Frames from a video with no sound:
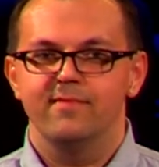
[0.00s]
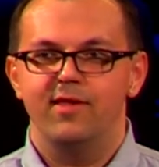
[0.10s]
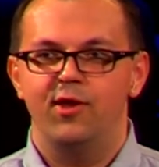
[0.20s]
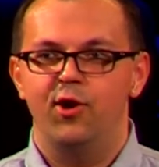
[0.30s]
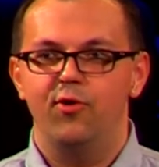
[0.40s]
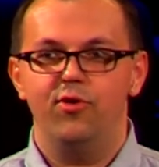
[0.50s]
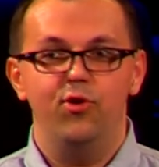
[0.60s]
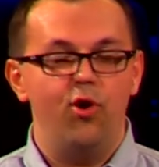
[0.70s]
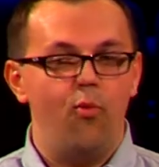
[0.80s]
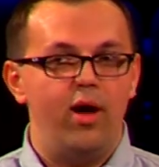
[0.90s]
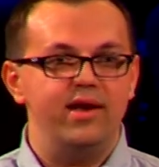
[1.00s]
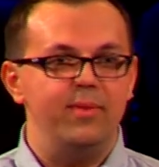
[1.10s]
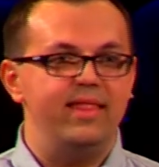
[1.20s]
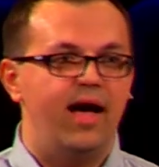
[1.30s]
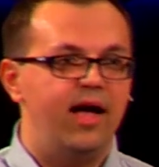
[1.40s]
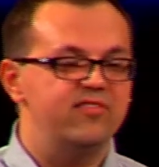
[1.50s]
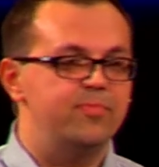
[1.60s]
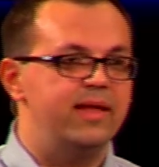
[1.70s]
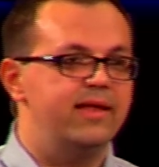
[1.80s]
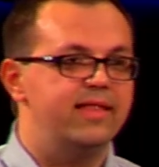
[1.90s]
You don't want to be the
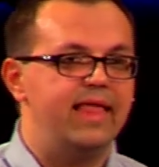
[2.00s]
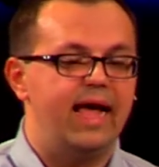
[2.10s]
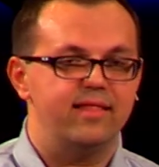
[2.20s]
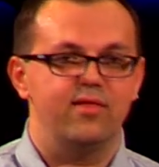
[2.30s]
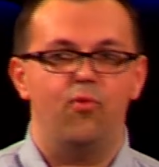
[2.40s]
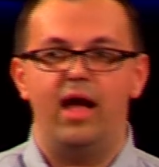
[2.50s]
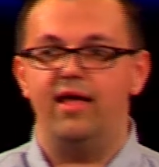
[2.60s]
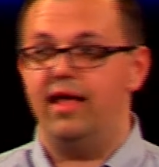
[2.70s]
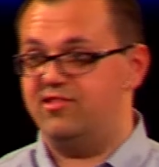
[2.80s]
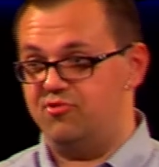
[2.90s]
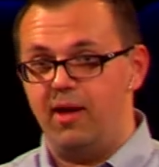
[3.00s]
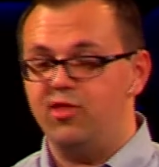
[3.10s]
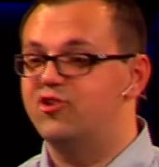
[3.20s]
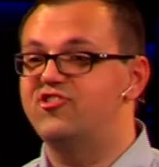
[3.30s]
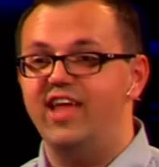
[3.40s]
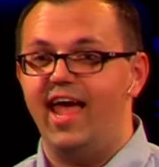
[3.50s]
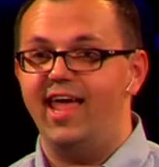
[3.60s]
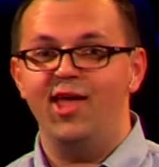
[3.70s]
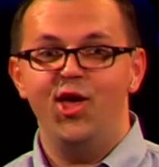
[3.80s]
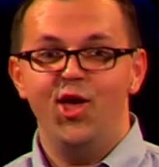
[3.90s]
husband that it's Mother's
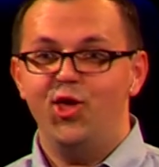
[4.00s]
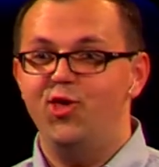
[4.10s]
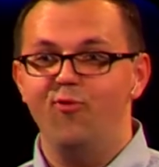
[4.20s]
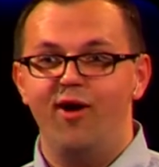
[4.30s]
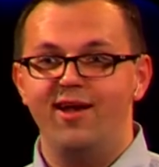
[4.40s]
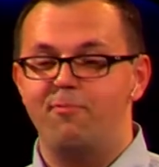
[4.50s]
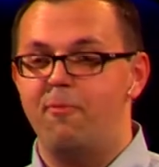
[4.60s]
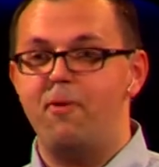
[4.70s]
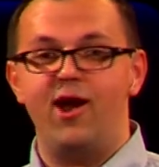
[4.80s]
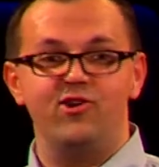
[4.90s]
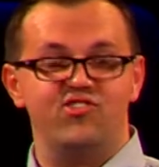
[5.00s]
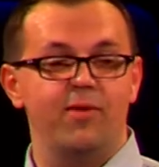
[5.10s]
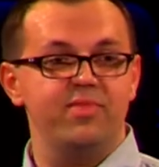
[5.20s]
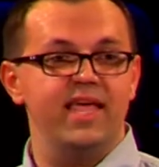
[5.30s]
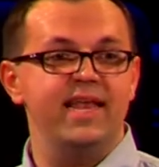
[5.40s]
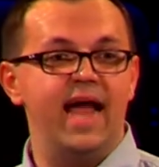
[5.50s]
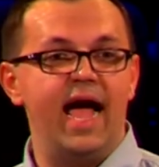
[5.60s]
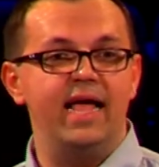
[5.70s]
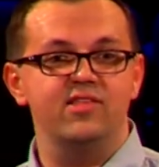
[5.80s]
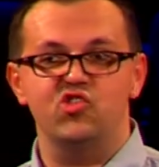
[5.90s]
Day, you want to prepare something
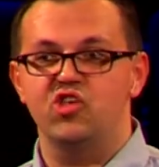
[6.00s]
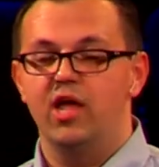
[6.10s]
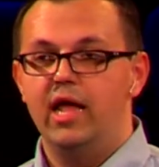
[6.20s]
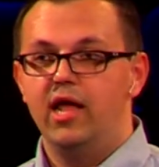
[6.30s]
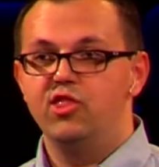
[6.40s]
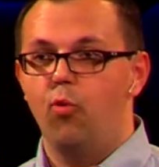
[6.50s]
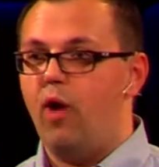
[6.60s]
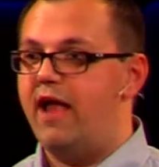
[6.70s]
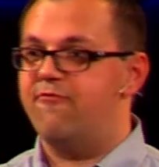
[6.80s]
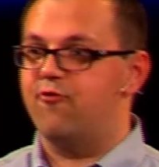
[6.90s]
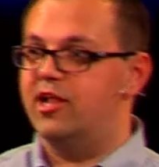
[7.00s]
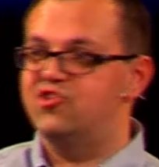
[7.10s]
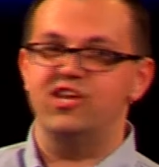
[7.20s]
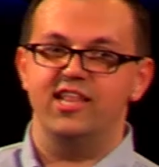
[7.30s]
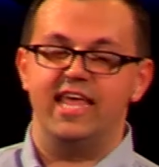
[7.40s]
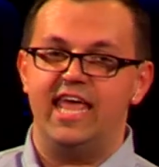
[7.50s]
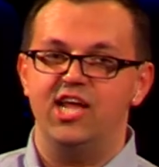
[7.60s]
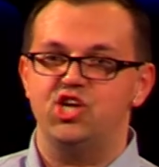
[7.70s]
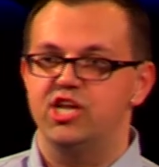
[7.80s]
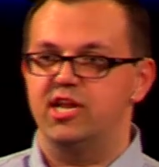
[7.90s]
nice, the wife runs into the
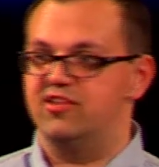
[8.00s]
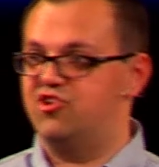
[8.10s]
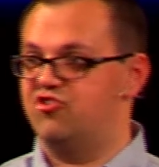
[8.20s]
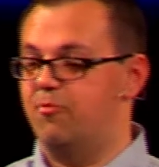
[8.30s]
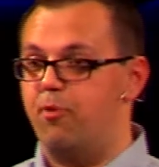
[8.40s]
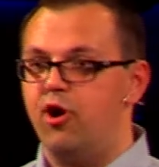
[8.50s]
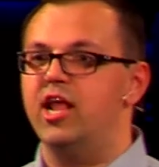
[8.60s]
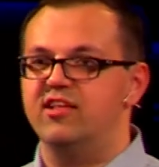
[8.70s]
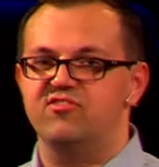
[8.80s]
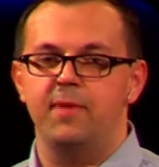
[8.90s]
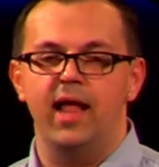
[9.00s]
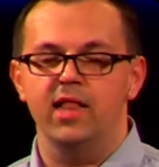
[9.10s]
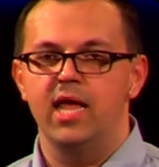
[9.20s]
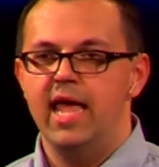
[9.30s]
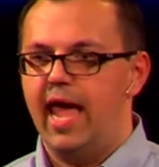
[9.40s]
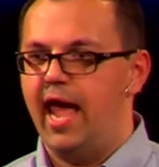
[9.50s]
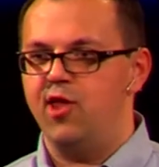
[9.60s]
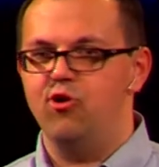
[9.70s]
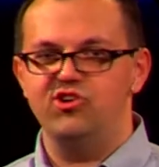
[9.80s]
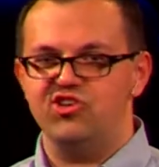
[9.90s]
kitchen because there's a burning smell,
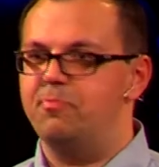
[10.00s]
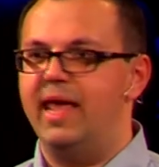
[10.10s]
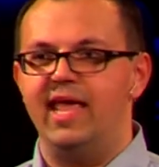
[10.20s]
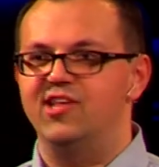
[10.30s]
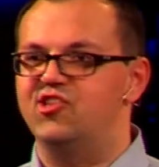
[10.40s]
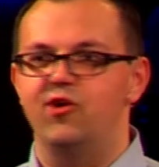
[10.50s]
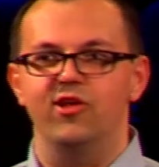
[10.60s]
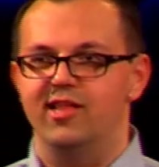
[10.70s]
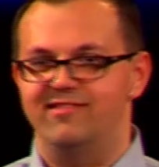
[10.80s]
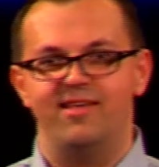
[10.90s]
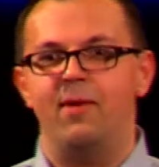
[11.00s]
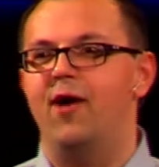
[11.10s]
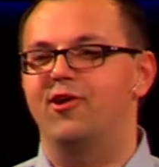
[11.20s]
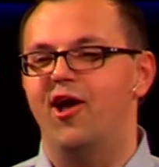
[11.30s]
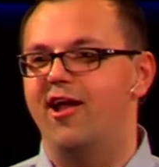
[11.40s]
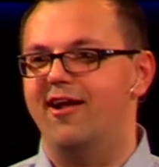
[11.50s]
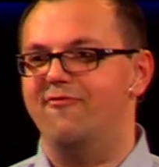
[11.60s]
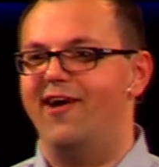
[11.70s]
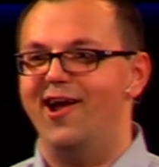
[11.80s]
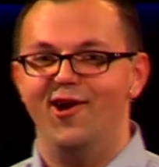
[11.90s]
and you're just making cereal and somehow it caught on
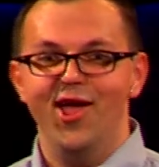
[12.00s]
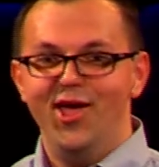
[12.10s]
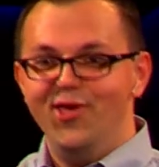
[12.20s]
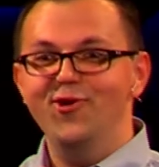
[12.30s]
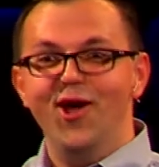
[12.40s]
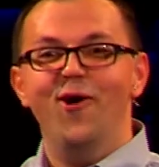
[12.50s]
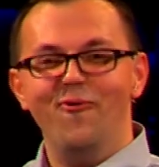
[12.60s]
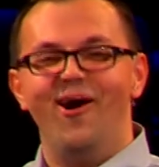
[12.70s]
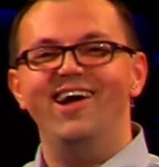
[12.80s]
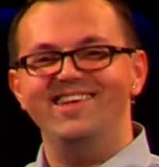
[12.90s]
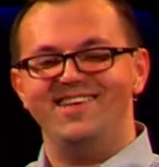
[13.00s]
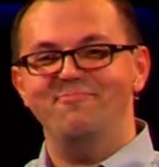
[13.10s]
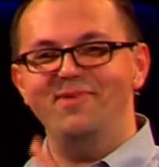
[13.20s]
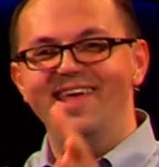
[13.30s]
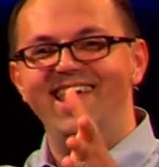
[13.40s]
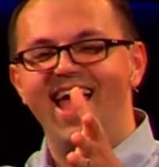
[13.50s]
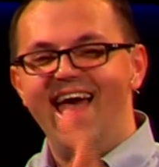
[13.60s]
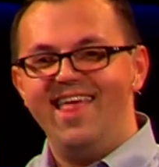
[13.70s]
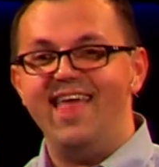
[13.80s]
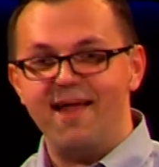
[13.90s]
fire. You don't want to be
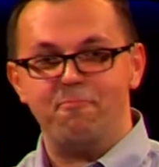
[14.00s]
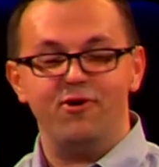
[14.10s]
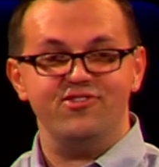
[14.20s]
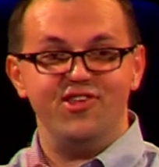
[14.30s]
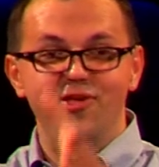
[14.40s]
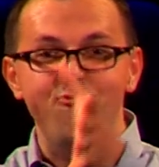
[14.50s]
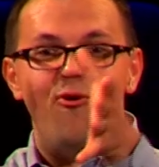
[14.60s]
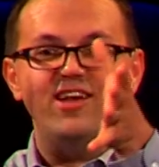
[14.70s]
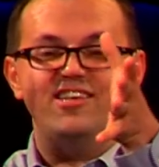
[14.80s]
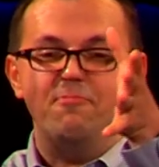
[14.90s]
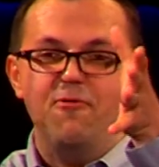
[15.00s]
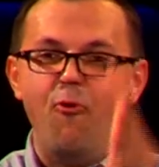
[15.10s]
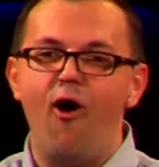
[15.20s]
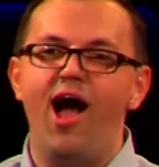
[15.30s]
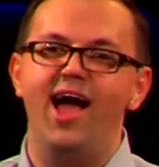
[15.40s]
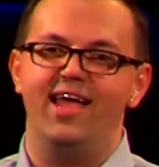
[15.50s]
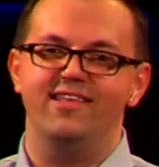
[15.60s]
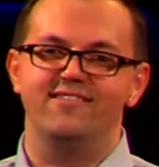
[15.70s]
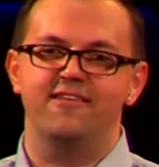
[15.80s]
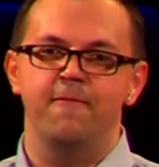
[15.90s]
that person. You want to be
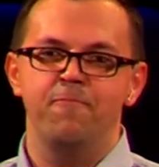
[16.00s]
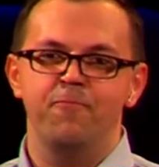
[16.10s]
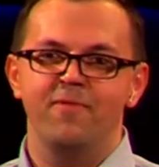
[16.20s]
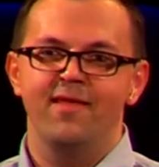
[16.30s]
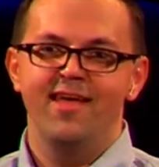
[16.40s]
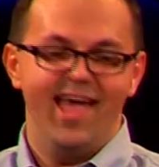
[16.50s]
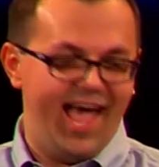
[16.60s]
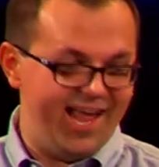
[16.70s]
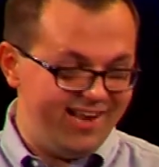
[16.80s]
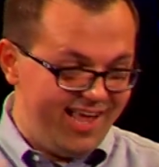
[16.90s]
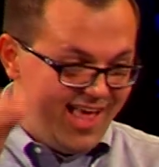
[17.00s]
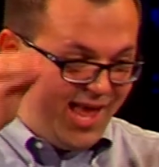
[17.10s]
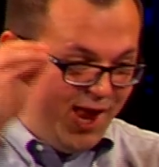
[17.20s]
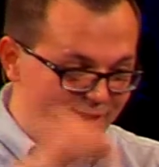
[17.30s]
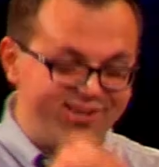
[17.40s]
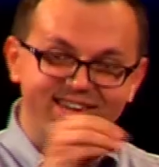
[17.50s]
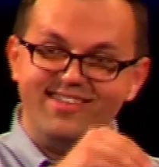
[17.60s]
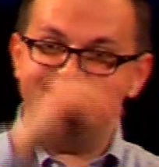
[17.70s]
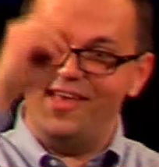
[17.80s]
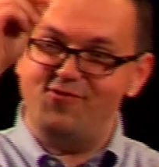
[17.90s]
wise. And here
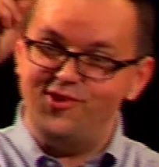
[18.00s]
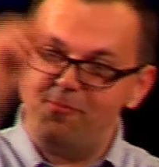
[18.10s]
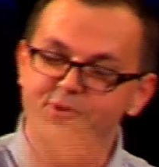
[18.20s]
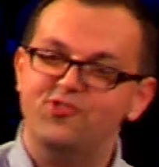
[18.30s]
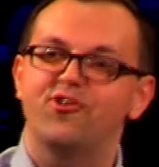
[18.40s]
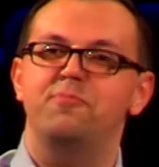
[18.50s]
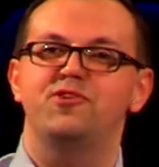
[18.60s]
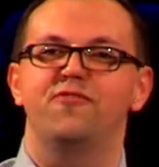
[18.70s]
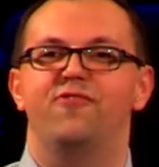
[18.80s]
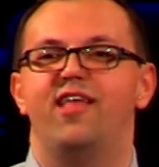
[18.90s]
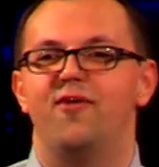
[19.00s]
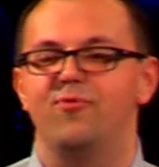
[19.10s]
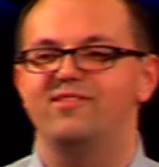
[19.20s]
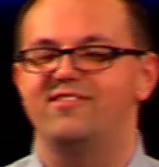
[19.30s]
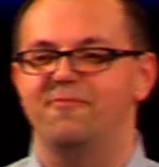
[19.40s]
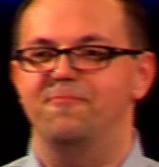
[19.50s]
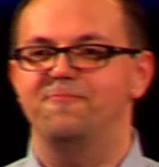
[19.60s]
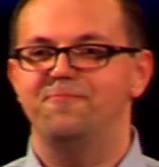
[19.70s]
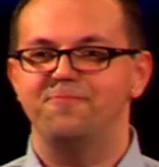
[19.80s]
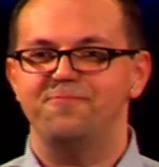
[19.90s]
Jesus gives you the prescription for that wisdom.
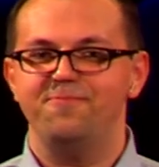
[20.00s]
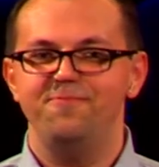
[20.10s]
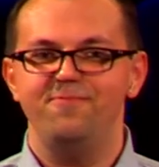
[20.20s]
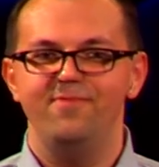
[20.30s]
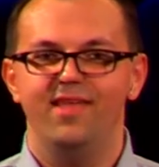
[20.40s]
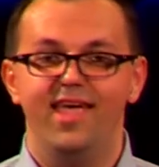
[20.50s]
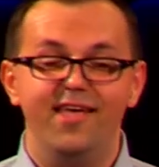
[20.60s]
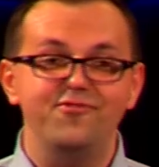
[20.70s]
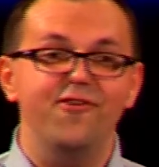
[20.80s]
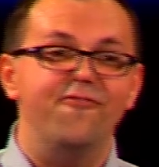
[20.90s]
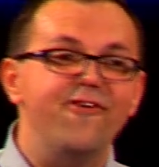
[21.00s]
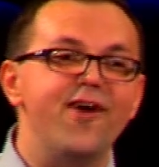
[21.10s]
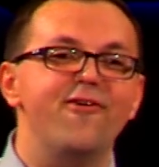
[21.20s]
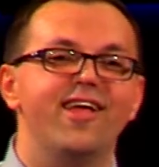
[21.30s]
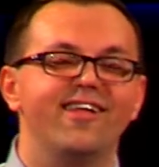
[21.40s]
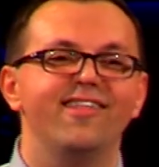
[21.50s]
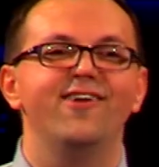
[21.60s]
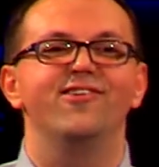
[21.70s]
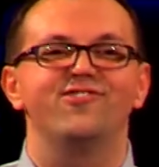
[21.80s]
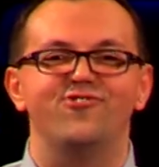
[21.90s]
He gives you very
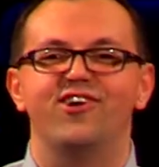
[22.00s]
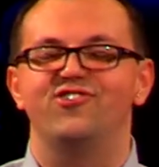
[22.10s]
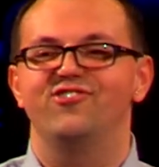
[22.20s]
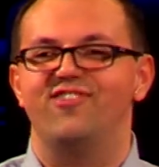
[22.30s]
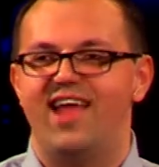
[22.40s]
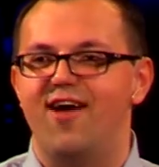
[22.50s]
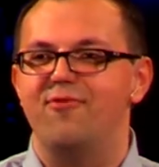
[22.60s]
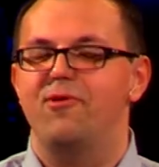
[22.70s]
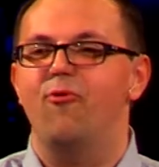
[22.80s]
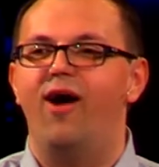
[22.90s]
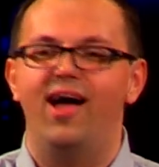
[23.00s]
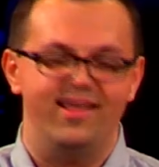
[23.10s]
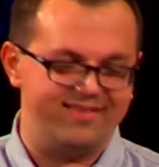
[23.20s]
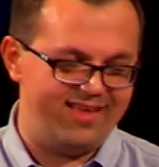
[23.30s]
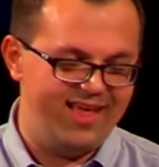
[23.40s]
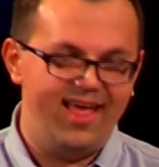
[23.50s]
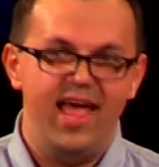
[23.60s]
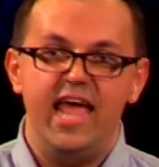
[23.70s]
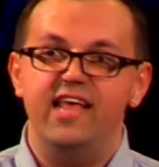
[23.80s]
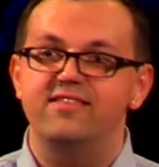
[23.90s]
clear instructions on how to be wise.
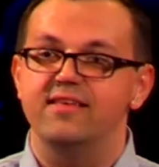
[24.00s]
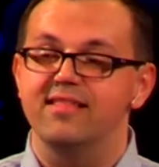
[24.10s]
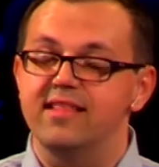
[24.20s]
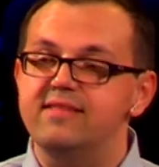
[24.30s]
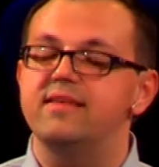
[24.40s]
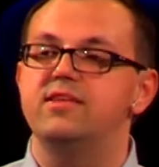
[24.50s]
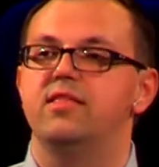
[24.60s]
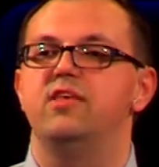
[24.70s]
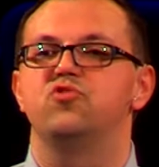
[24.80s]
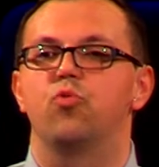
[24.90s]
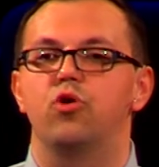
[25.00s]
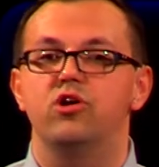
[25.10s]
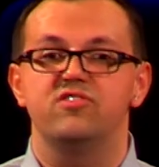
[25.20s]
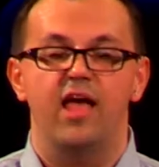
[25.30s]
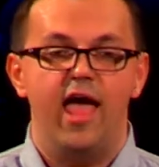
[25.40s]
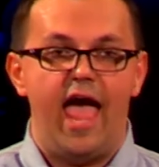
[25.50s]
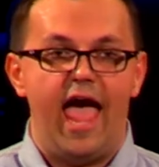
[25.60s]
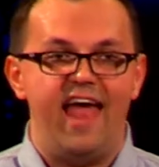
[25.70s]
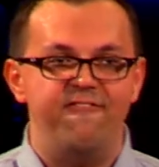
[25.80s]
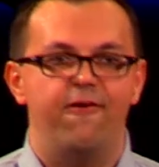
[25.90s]
He says, listen to these words
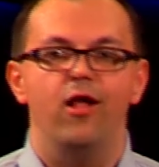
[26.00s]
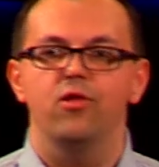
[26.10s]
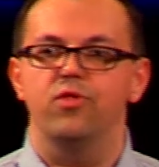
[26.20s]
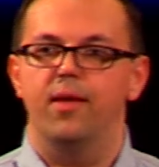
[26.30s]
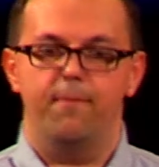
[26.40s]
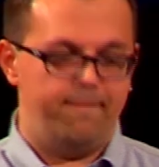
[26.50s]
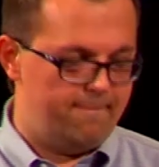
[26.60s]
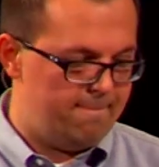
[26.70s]
and follow them.